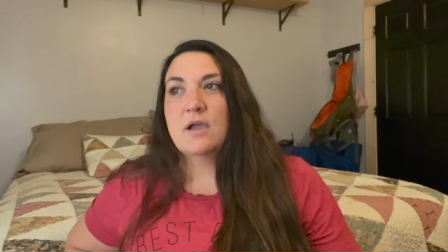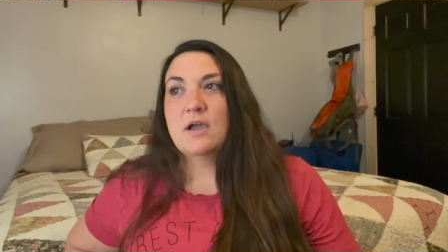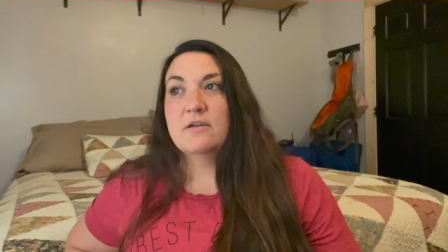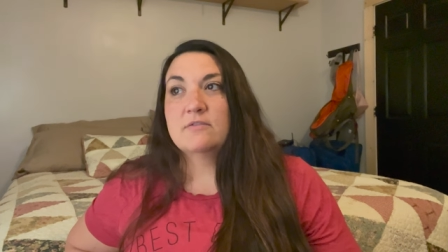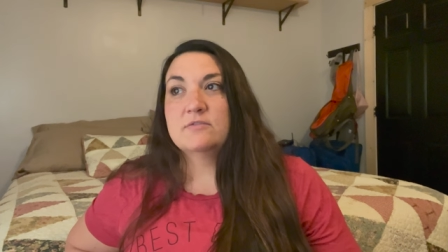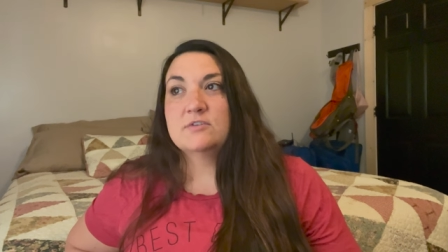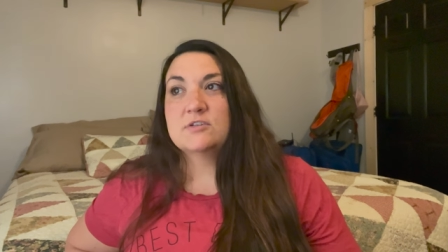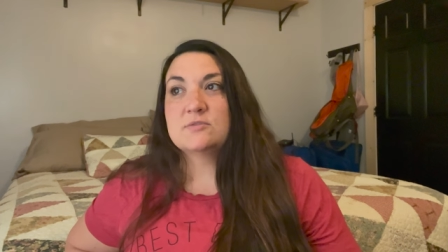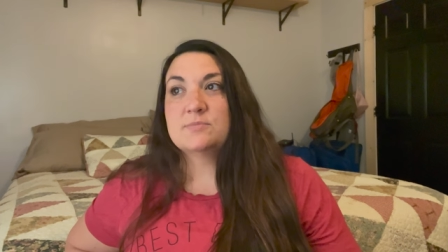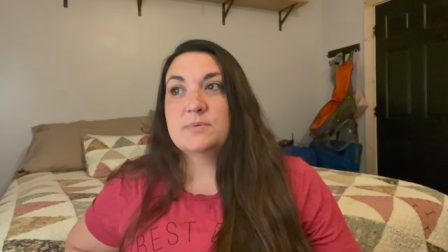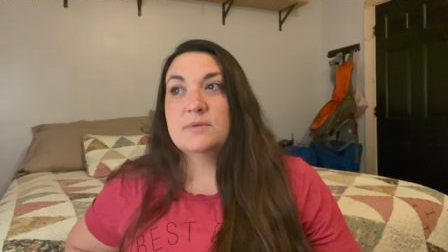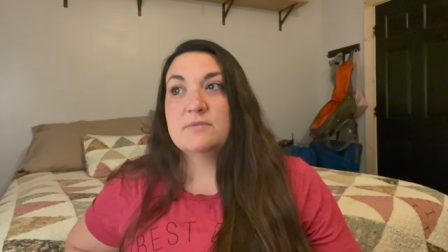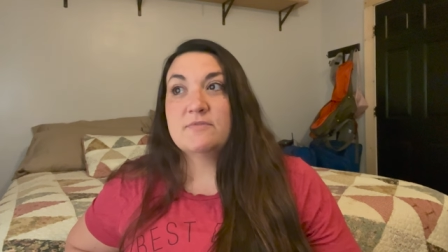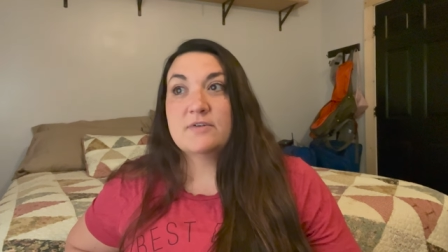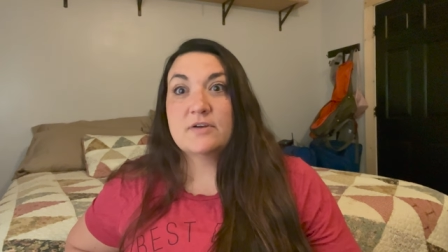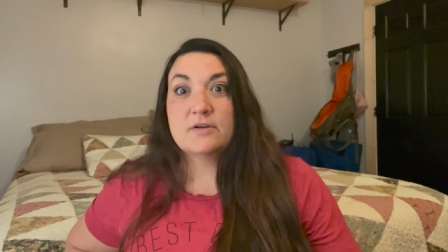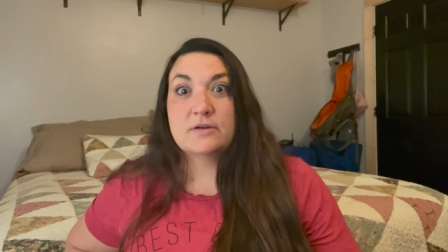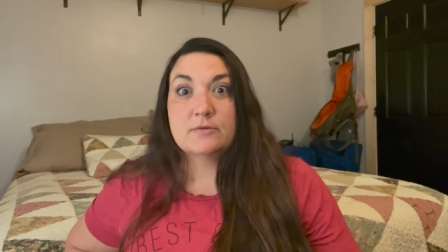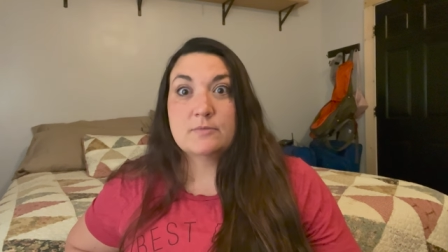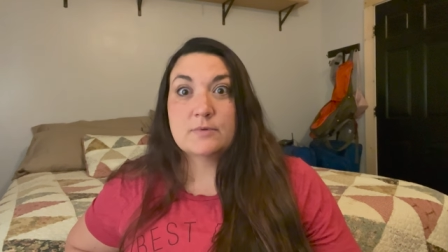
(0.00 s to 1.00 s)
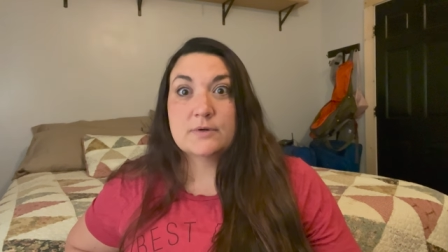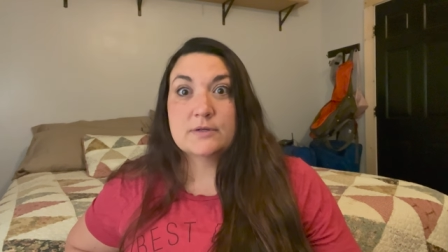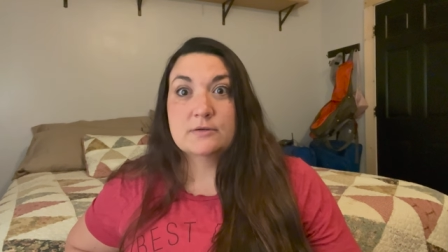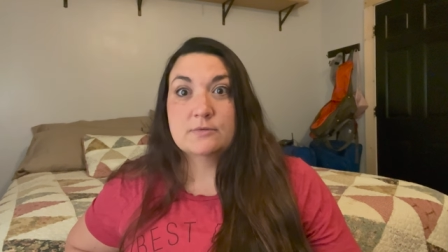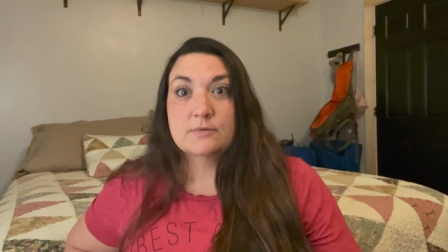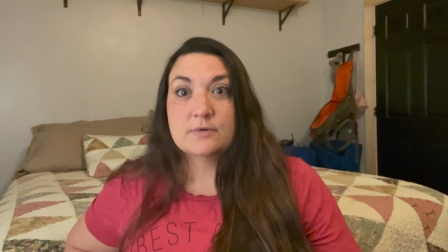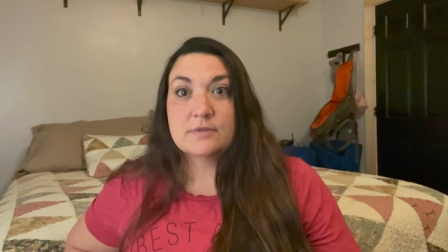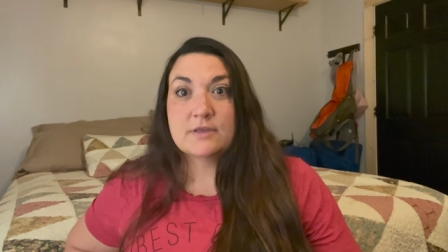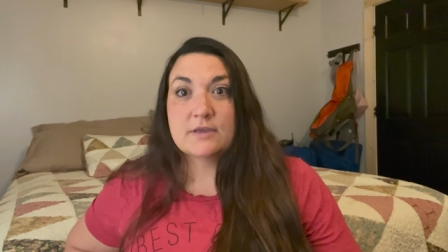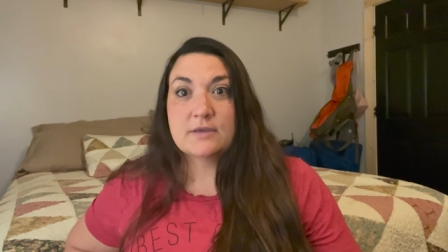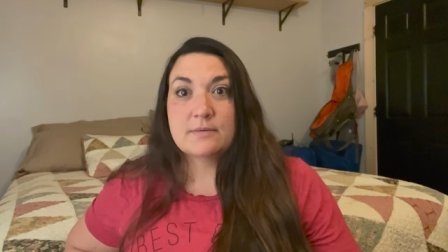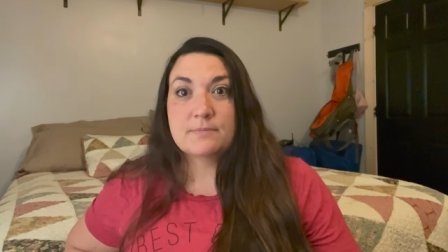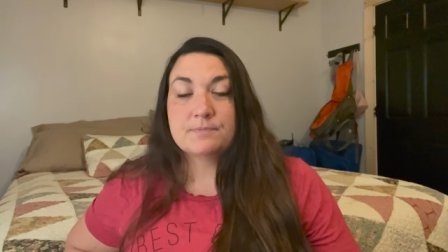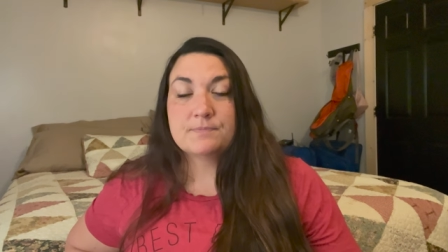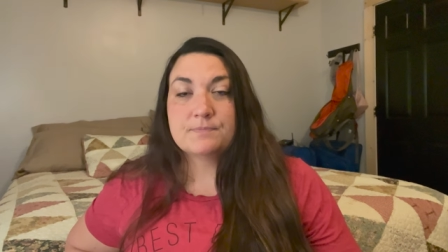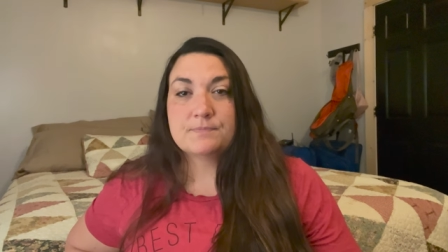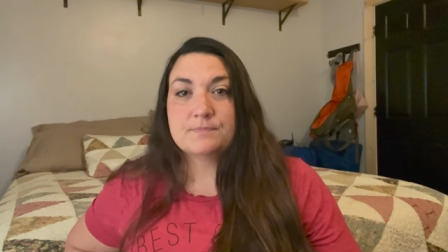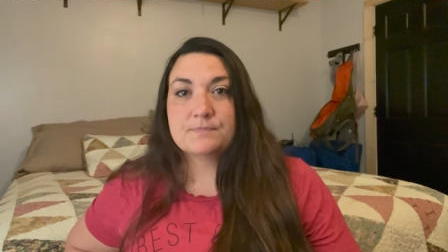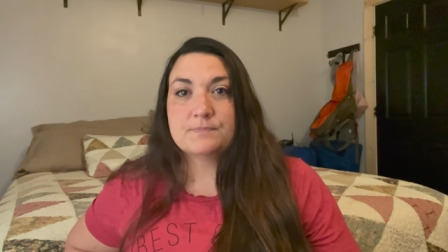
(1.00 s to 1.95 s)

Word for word: I've just been very real with him.